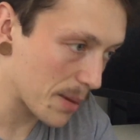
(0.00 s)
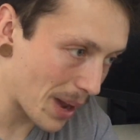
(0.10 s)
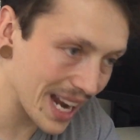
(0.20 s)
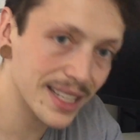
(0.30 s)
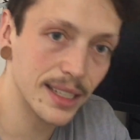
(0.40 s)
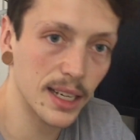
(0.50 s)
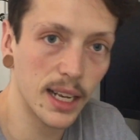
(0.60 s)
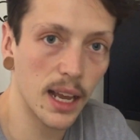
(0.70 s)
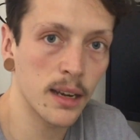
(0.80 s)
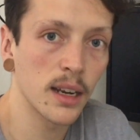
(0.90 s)
and paste it
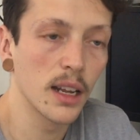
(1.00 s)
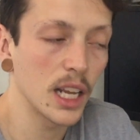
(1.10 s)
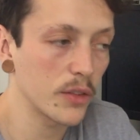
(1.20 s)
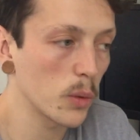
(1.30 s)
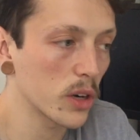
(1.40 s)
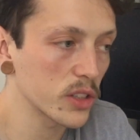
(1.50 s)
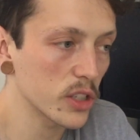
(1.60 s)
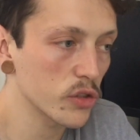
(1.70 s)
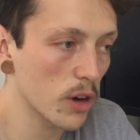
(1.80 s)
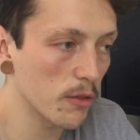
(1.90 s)
again if you wanted
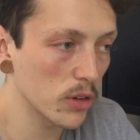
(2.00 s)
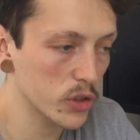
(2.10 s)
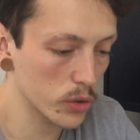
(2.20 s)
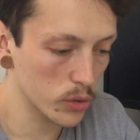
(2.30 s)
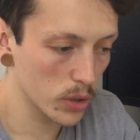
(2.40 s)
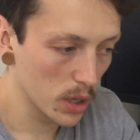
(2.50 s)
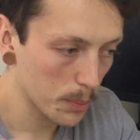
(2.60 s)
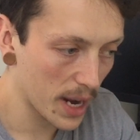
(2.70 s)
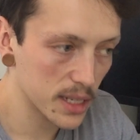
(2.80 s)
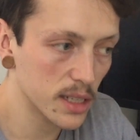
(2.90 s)
to
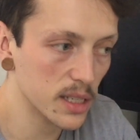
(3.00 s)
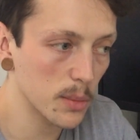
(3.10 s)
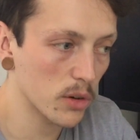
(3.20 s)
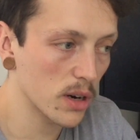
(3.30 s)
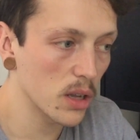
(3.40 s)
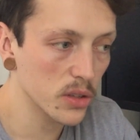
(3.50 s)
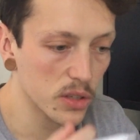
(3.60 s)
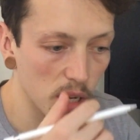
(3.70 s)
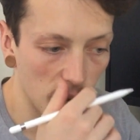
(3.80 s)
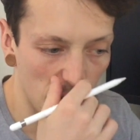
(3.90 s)
paste it somewhere
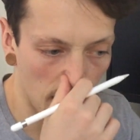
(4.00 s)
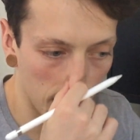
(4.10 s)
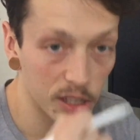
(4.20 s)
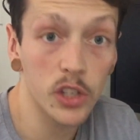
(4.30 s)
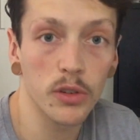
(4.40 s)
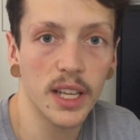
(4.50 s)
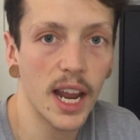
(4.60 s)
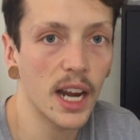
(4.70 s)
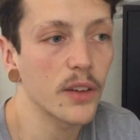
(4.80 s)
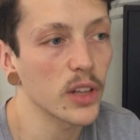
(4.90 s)
else. This is really
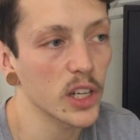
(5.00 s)
handy